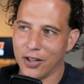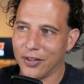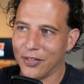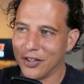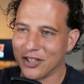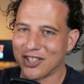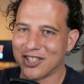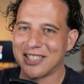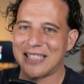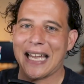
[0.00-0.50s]

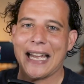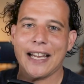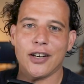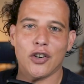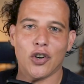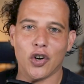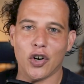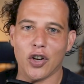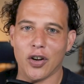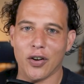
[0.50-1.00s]

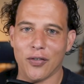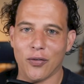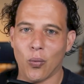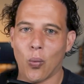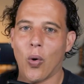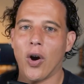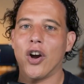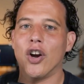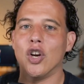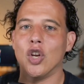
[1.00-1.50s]
standard of
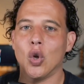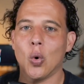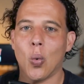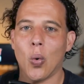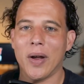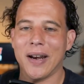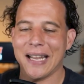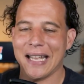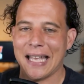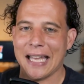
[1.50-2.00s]
where you
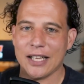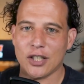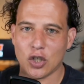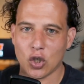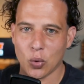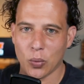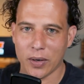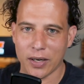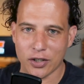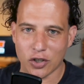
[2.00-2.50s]
want to get
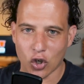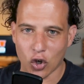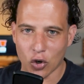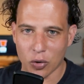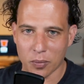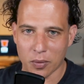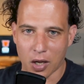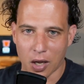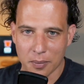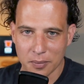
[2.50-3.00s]
to when it
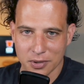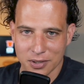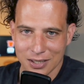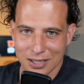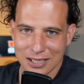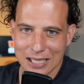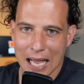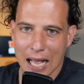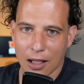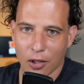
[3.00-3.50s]
comes to
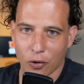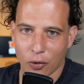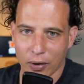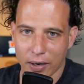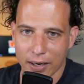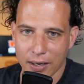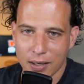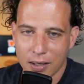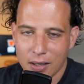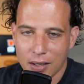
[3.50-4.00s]

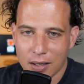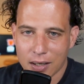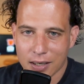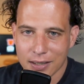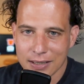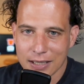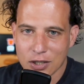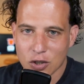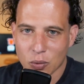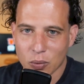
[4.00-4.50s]
salary,
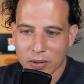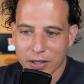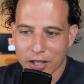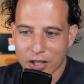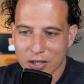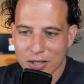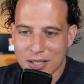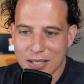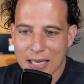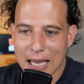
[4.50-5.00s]
because that's a really
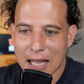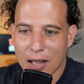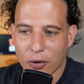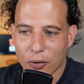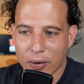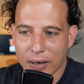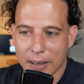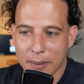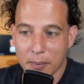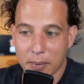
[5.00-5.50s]
good
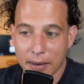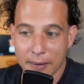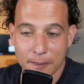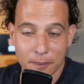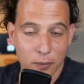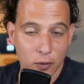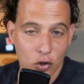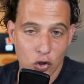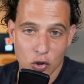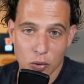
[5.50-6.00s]
salary,
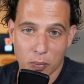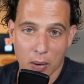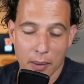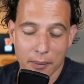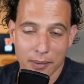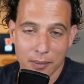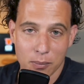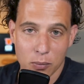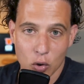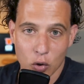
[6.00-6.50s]
but you should
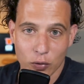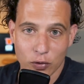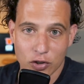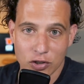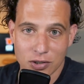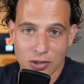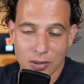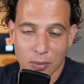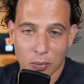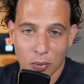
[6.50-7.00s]
probably move
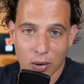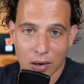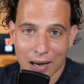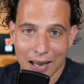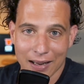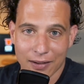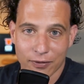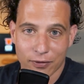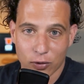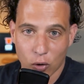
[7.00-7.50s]
to somewhere
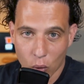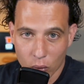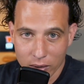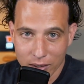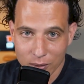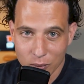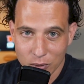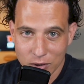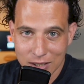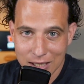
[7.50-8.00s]
like
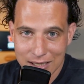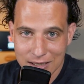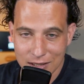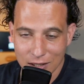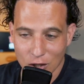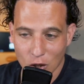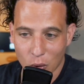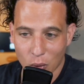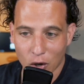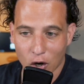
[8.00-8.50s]
Florida, which has
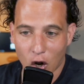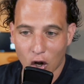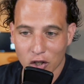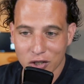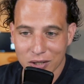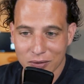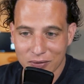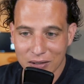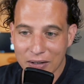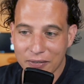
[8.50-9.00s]
a lower
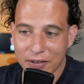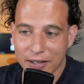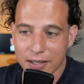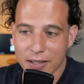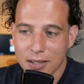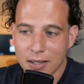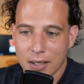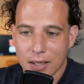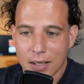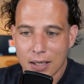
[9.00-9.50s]
cost of
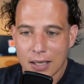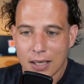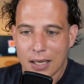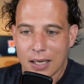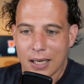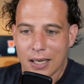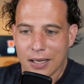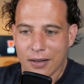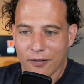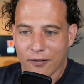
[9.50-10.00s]
living.
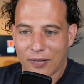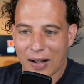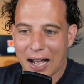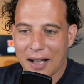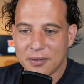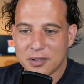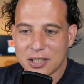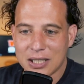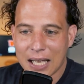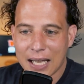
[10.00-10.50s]

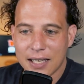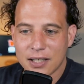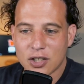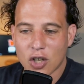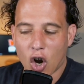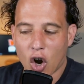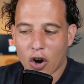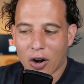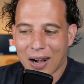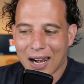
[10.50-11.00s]
5 states
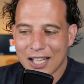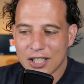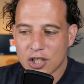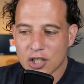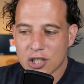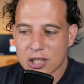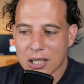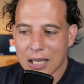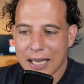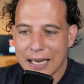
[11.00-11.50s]
are
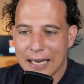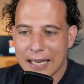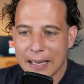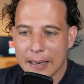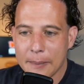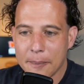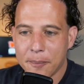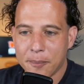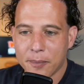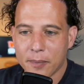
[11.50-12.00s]

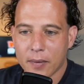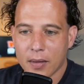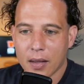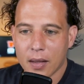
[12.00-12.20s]
legislating